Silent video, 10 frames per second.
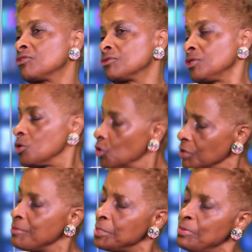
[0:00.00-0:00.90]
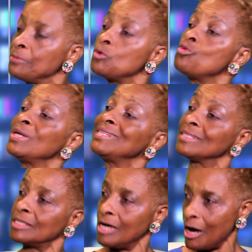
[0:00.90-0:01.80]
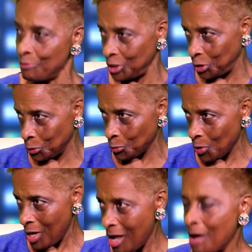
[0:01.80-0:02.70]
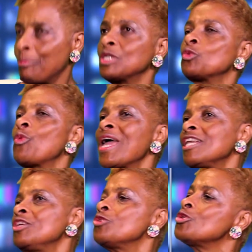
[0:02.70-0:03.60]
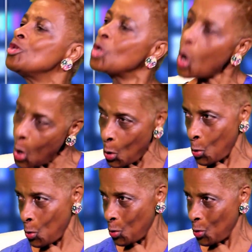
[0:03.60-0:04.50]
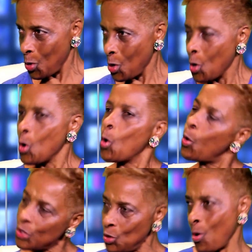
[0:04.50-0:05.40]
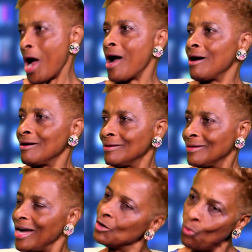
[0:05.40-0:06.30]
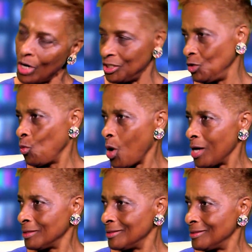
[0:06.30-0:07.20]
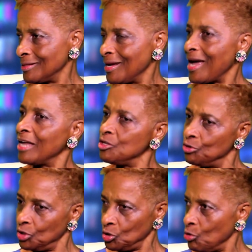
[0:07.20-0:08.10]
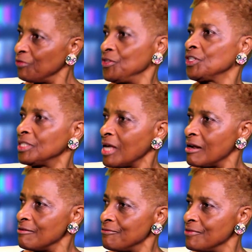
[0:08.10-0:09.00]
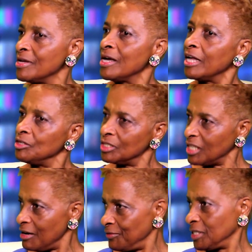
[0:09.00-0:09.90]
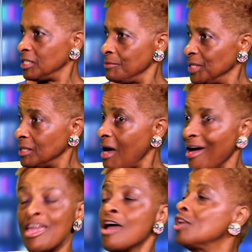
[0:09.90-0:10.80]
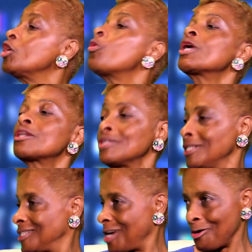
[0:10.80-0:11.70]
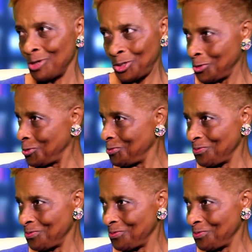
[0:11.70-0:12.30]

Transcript: to you're going to meet people who will discourage you. Mm -hmm. But when you know who you are and what you want and you're sure of yourself, and your self-esteem is high, no one could discourage you.